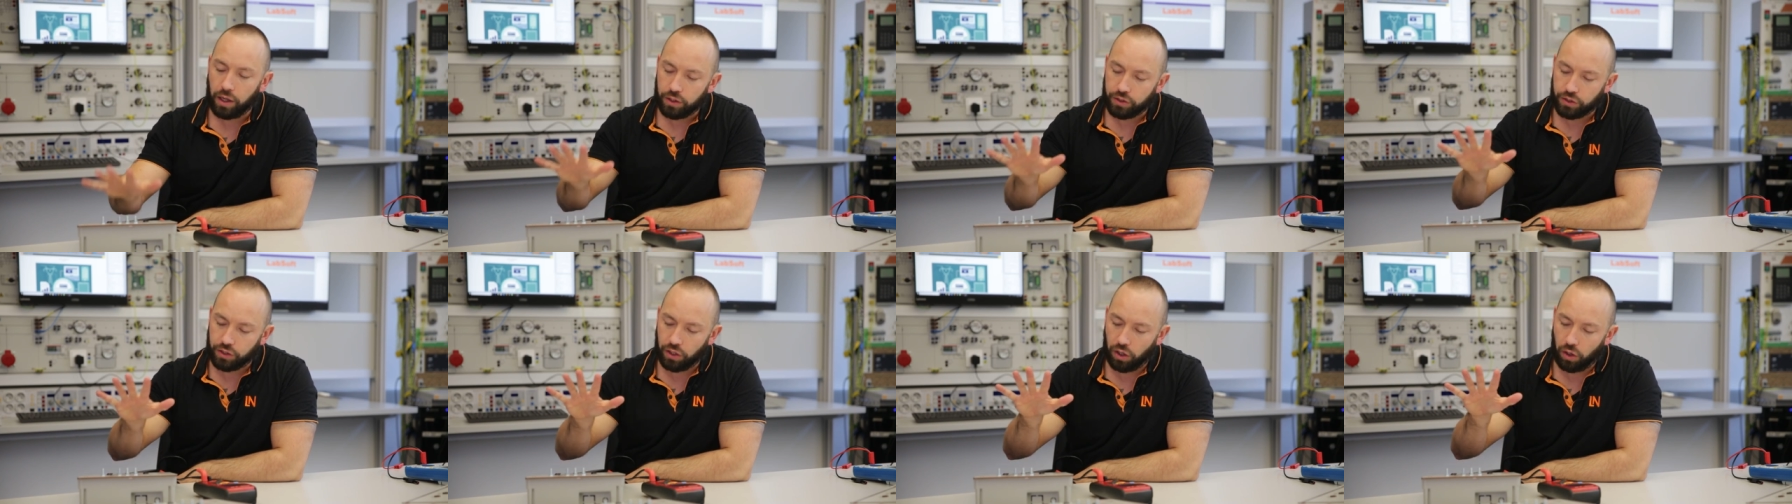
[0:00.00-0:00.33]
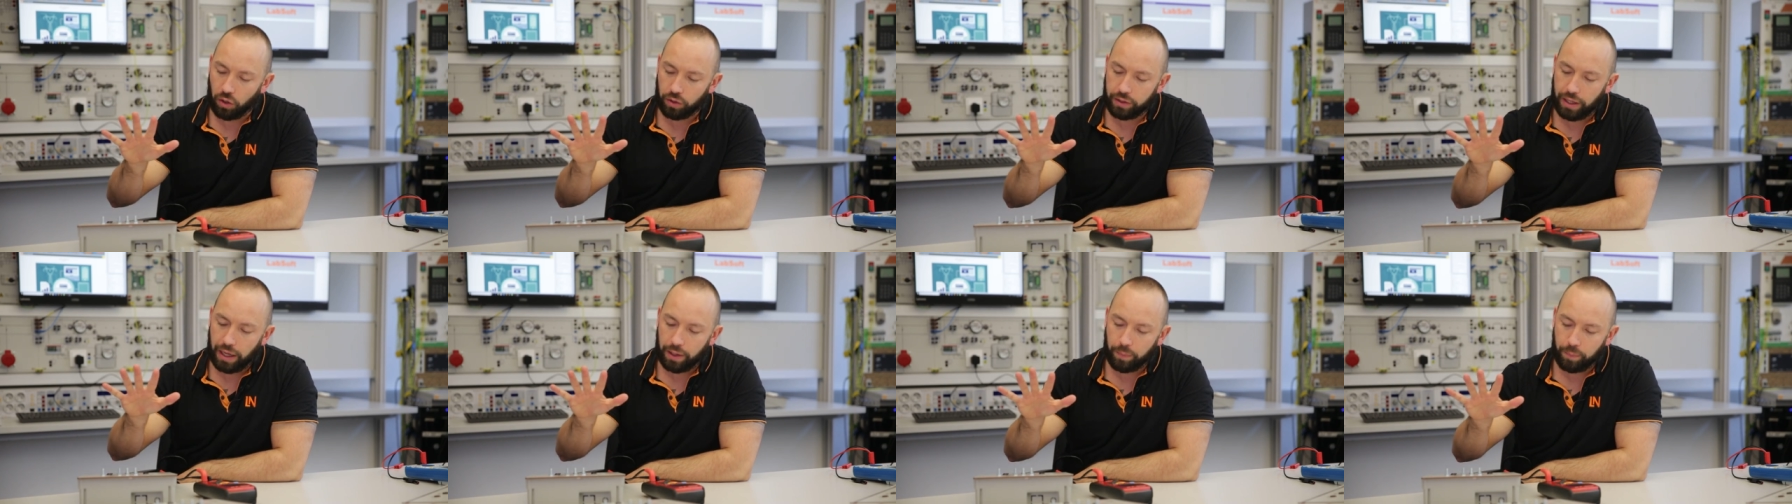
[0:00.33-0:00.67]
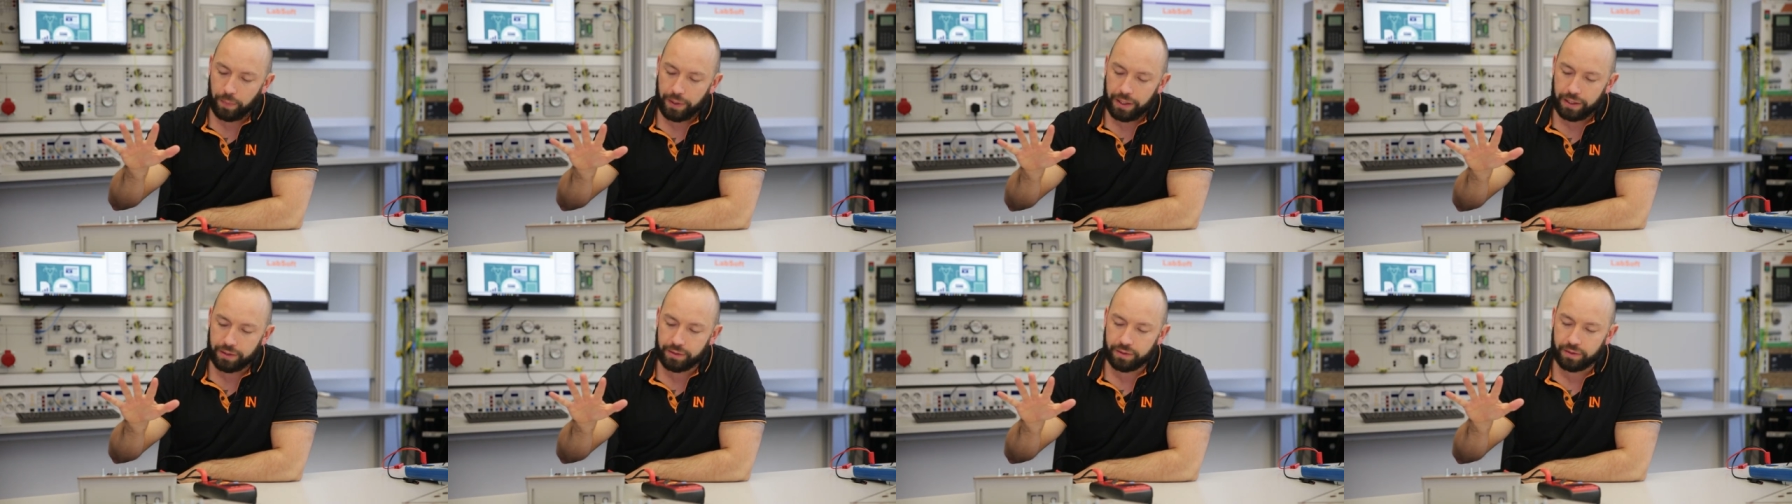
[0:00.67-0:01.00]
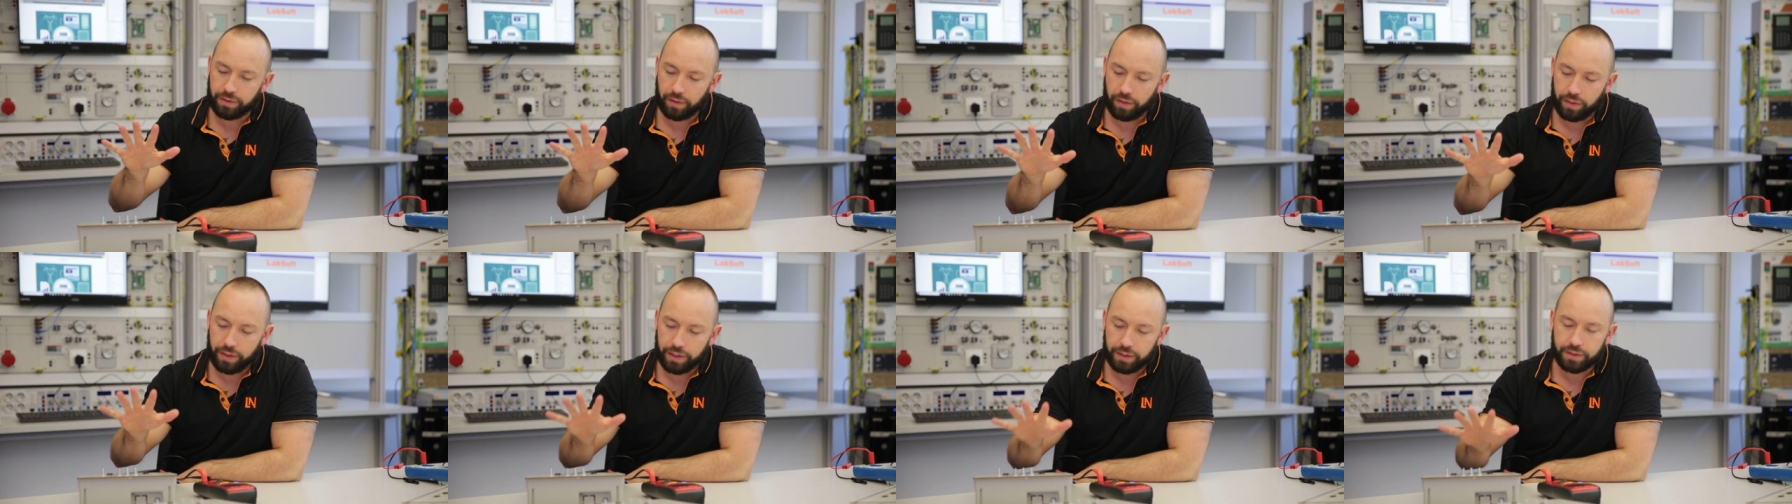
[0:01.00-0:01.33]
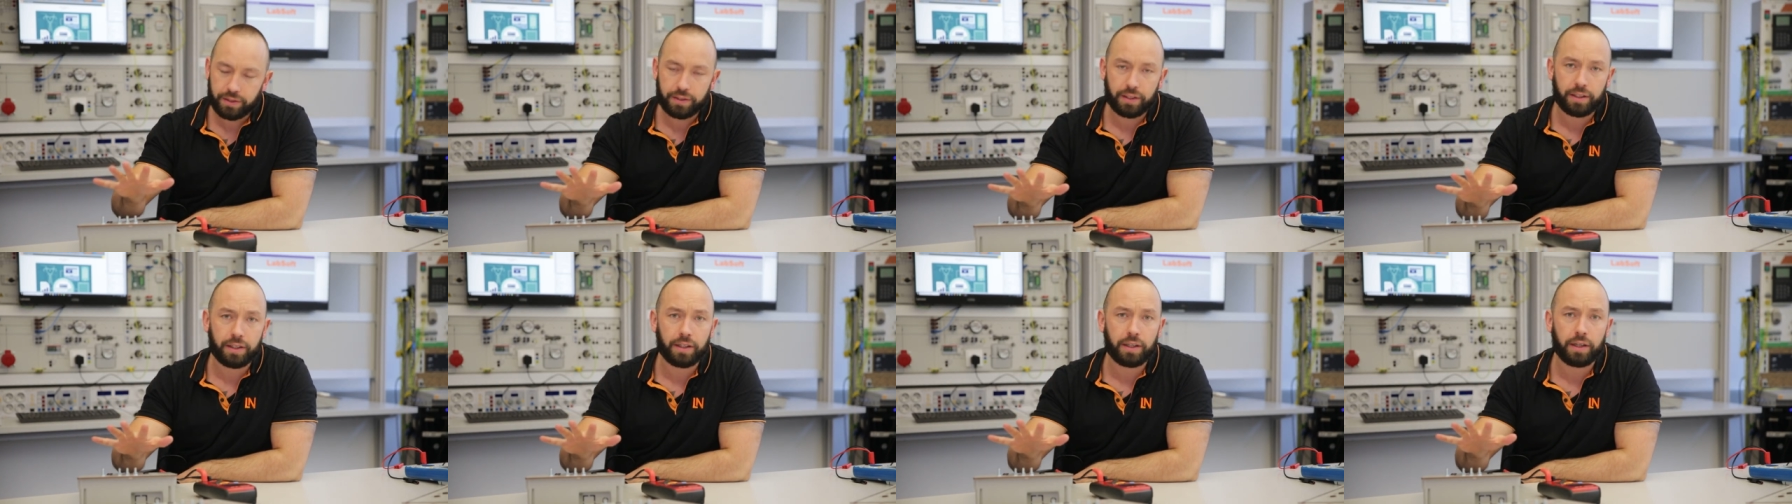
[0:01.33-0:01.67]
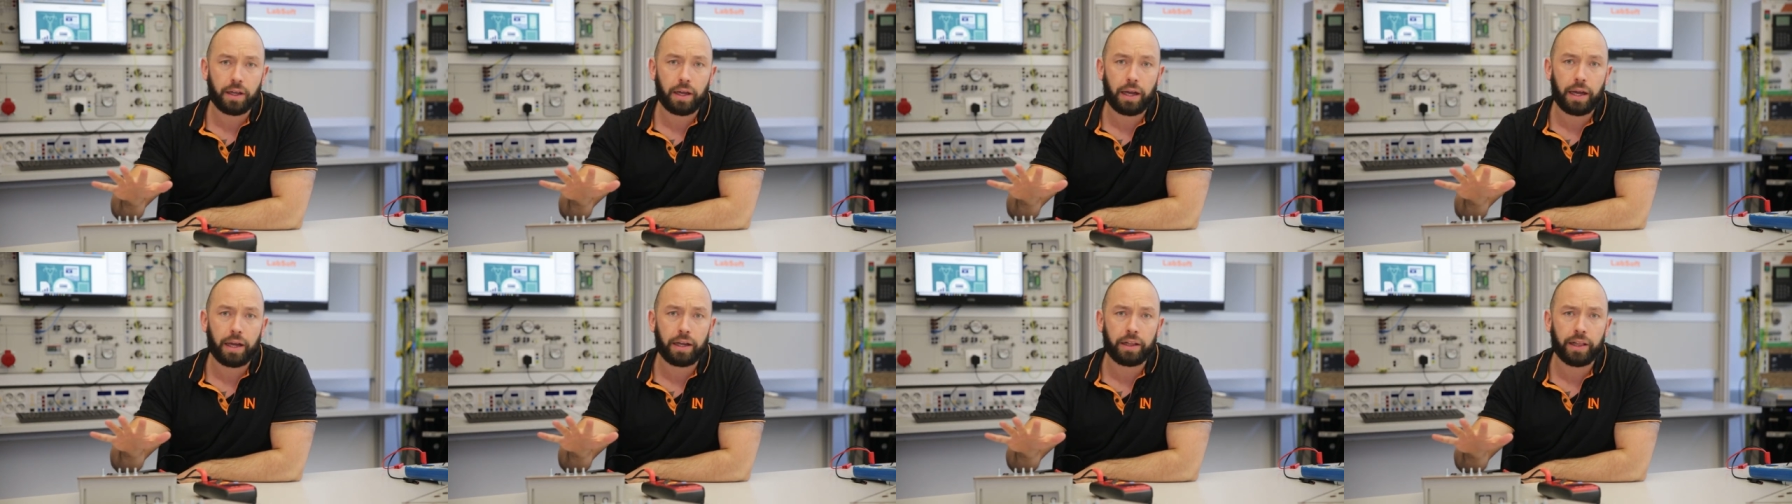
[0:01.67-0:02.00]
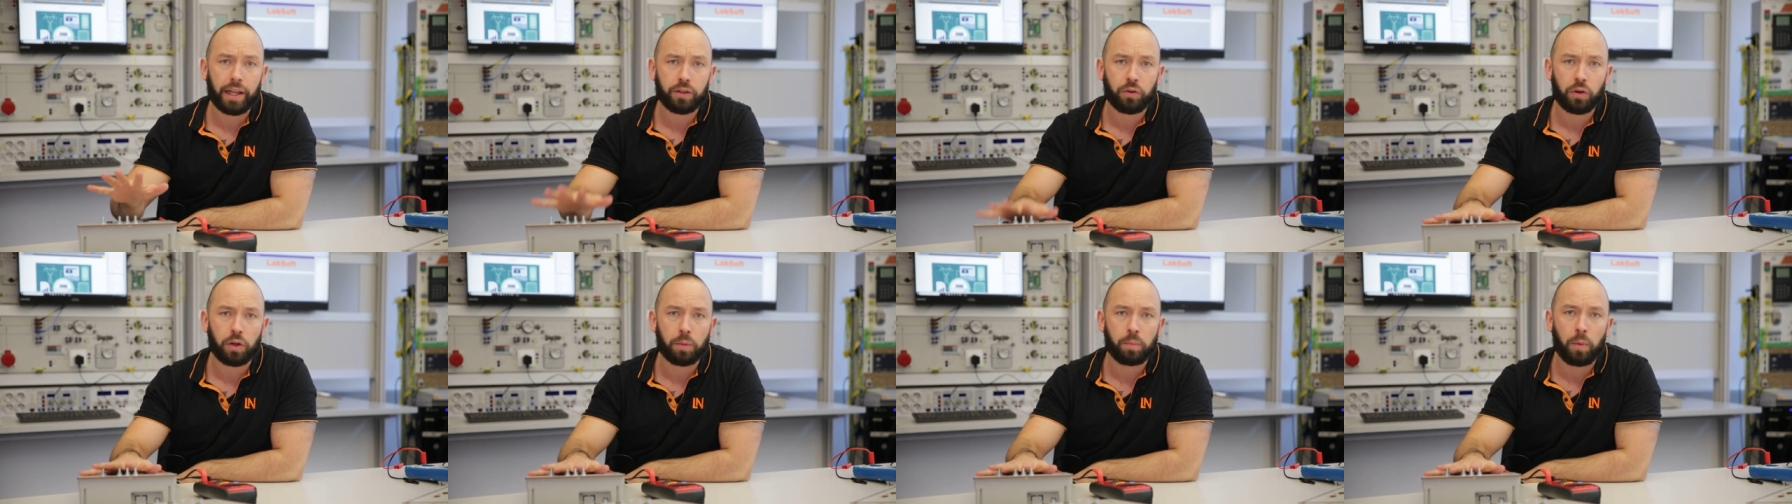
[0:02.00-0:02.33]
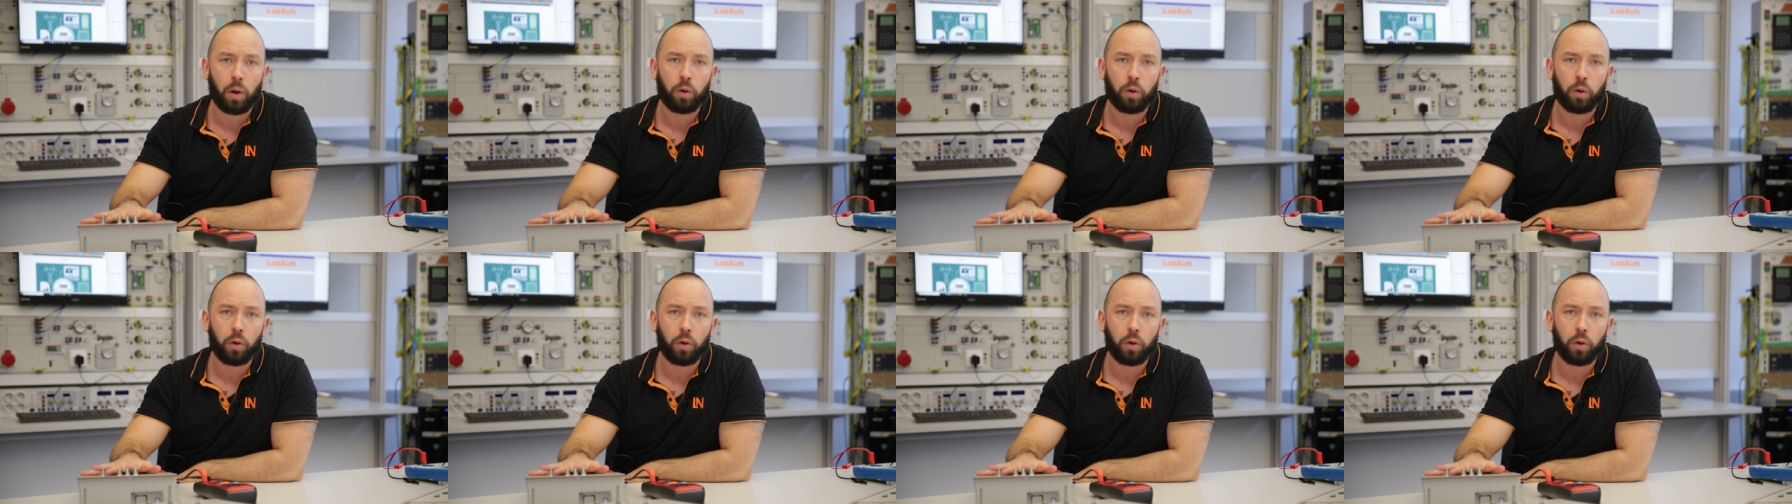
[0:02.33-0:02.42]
So that means this electric